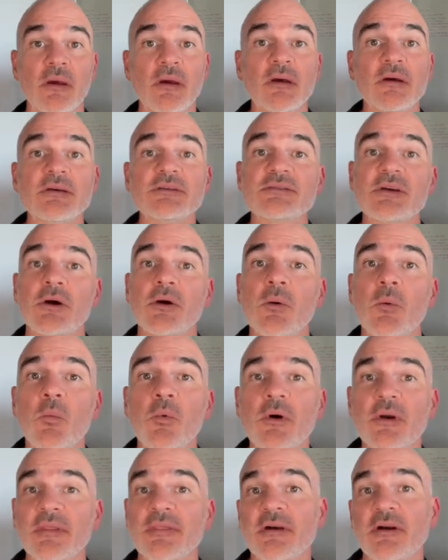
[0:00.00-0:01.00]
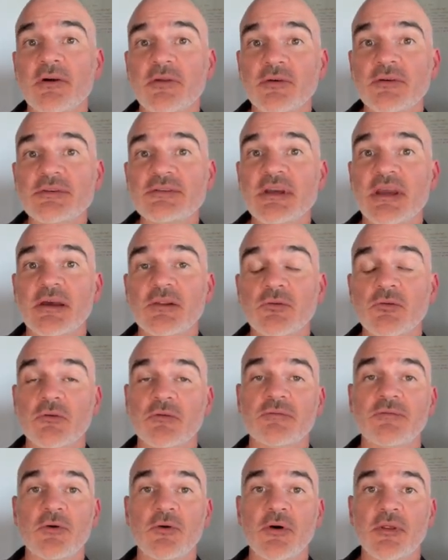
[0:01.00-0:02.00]
So what are the clues you can look
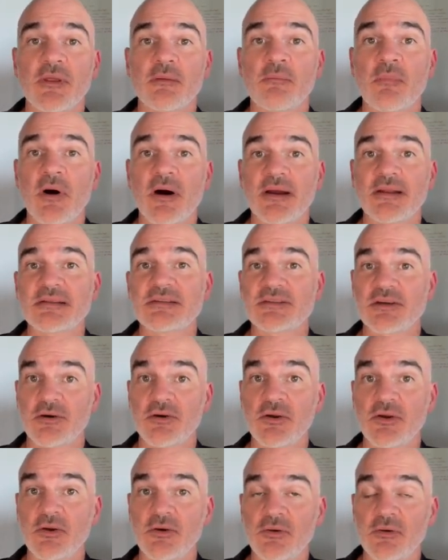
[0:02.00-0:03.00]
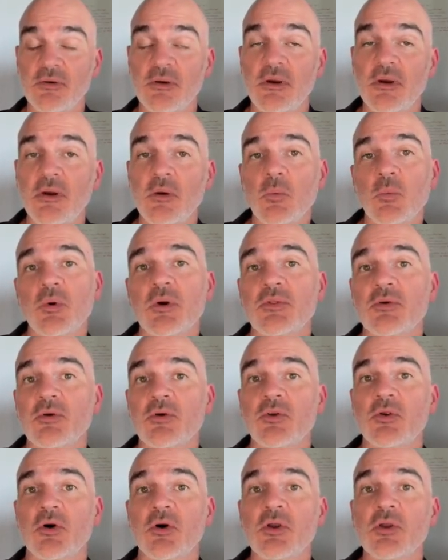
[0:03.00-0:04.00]
for that might tell you whether or
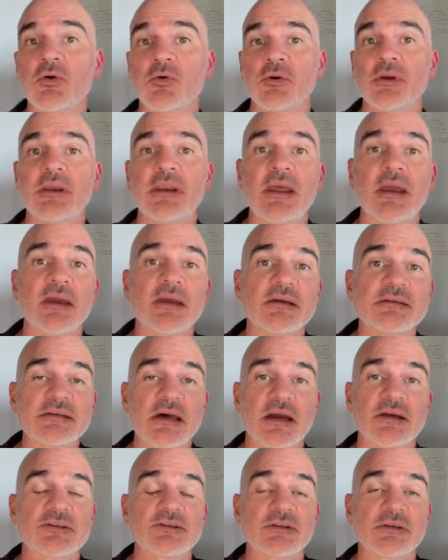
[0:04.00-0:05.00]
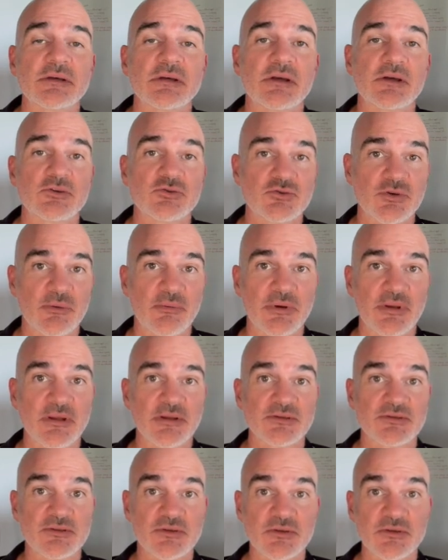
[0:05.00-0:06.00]
not your neck is actually
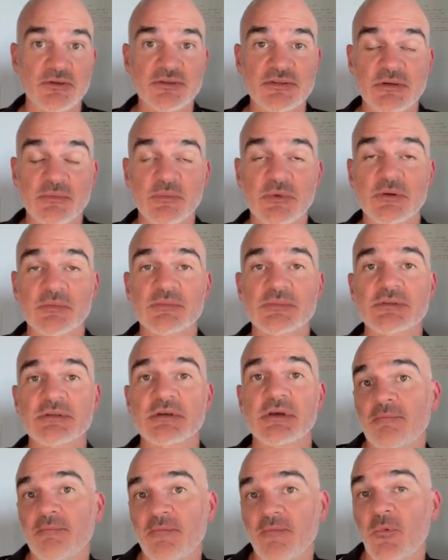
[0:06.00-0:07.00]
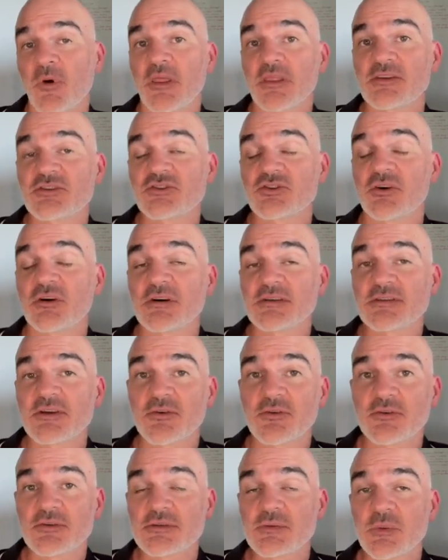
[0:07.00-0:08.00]
contributing to your symptoms? One of the strongest
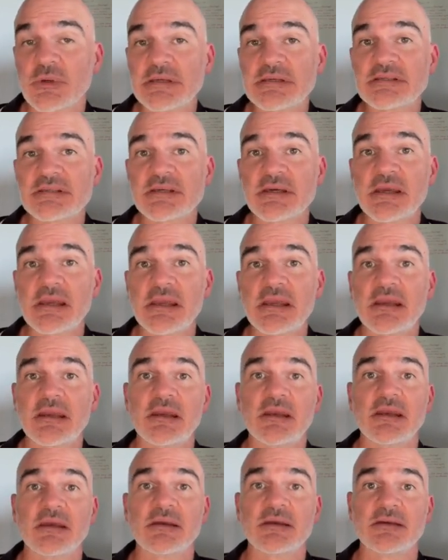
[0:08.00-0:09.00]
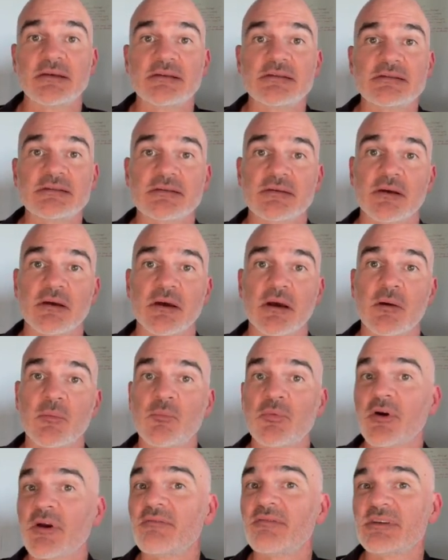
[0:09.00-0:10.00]
clues we see is a
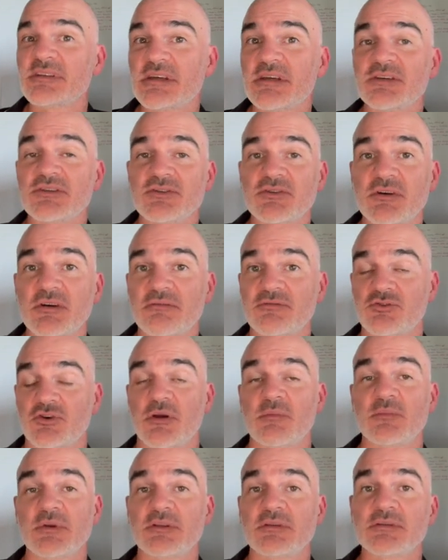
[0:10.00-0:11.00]
previous history of treatment.